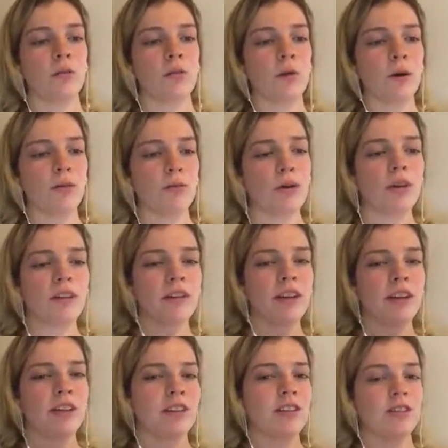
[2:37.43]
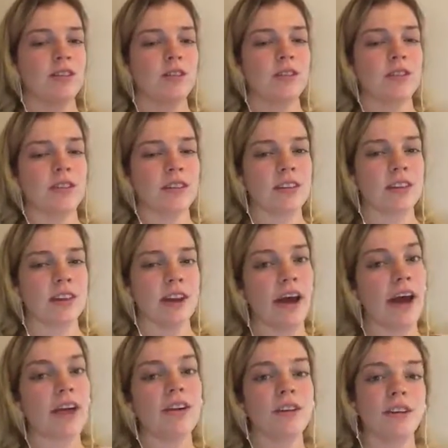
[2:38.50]
what motivates you to
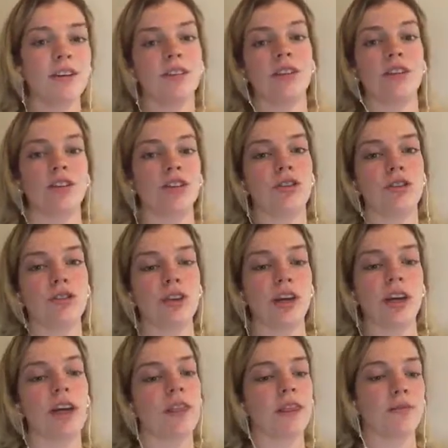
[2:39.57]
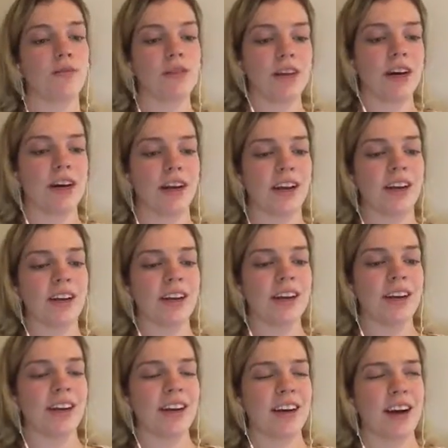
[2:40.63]
handle those issues and get them done?
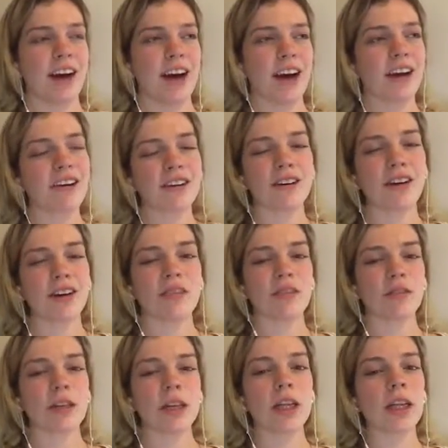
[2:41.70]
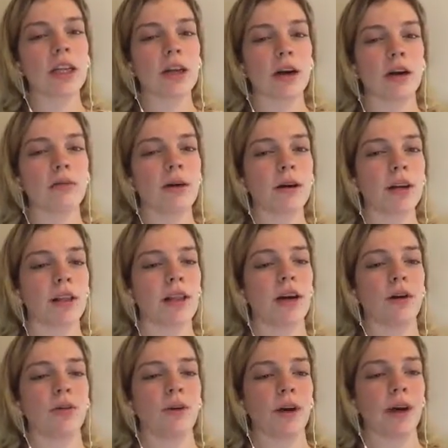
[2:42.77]
I don't know, I never really thought about it
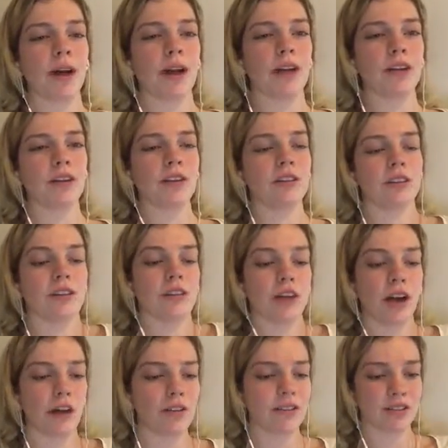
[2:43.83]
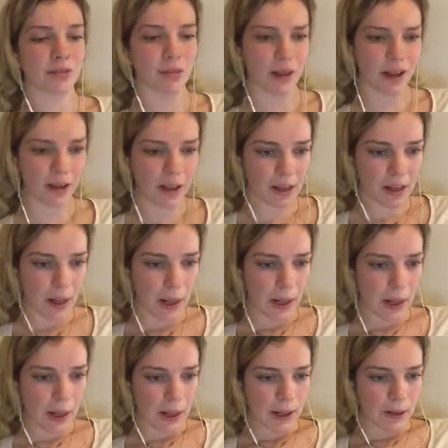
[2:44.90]
that way and it just stood out to me.
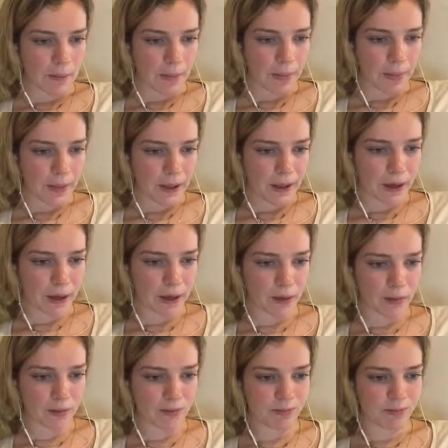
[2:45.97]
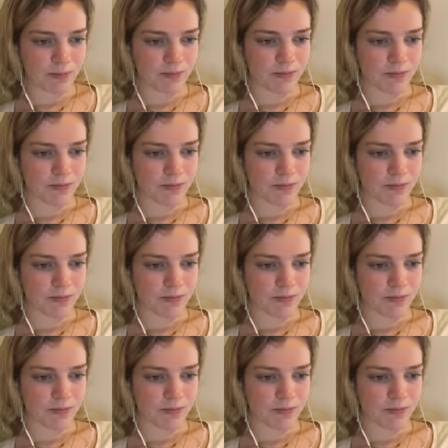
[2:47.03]
Um,